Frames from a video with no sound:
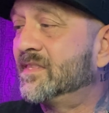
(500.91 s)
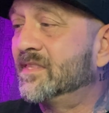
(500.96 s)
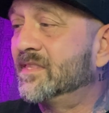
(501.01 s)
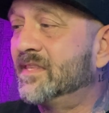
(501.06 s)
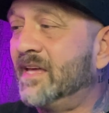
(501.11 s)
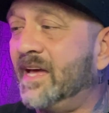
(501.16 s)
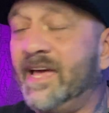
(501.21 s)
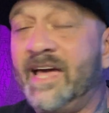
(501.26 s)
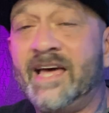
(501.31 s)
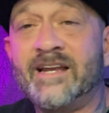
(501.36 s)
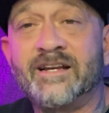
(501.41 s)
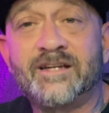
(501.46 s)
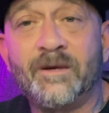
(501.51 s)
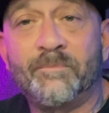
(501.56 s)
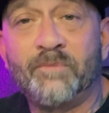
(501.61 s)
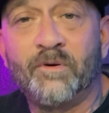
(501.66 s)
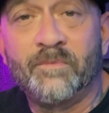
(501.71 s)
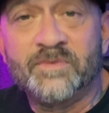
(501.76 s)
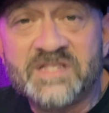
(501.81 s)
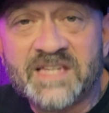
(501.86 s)
I had a
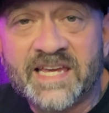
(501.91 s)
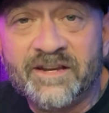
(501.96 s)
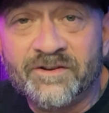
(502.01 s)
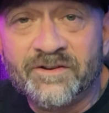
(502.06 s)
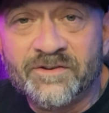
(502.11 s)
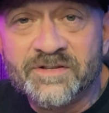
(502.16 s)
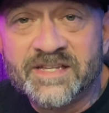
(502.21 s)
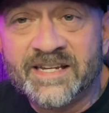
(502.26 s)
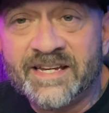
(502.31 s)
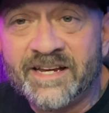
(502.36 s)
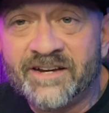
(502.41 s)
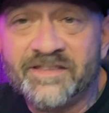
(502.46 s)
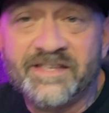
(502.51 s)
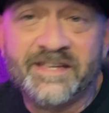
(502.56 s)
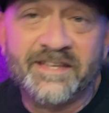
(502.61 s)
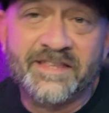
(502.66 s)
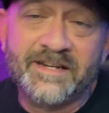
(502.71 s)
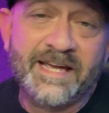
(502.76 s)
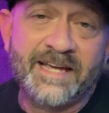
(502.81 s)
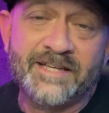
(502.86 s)
couple mosquitoes in here
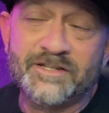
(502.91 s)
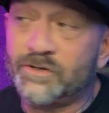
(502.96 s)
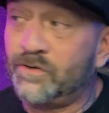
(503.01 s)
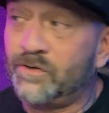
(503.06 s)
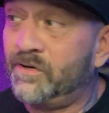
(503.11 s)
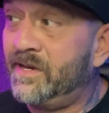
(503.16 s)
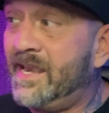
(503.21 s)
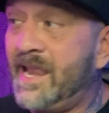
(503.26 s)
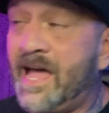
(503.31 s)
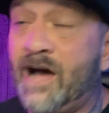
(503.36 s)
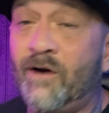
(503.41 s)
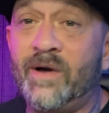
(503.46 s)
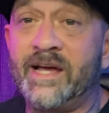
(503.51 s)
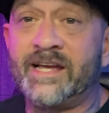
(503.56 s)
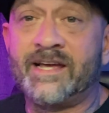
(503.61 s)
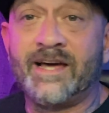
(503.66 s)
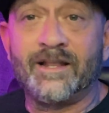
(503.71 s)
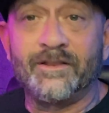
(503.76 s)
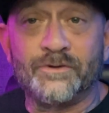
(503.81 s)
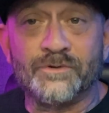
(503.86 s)
the other day, so now I
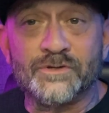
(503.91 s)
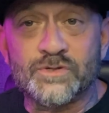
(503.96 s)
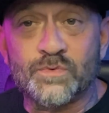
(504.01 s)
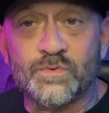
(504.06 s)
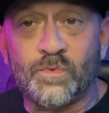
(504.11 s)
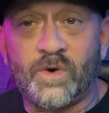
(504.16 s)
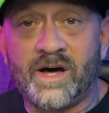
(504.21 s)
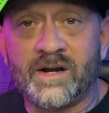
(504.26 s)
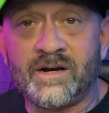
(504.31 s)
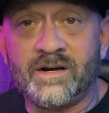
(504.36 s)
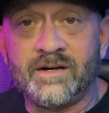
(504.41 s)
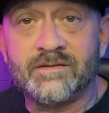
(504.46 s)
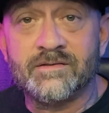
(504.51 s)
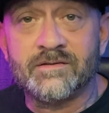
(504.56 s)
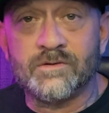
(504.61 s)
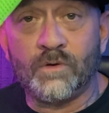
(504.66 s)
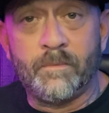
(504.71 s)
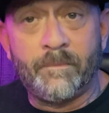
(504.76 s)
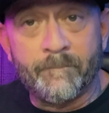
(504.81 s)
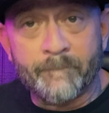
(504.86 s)
got a little swatter.
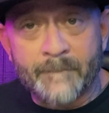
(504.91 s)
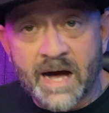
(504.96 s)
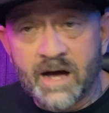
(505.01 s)
So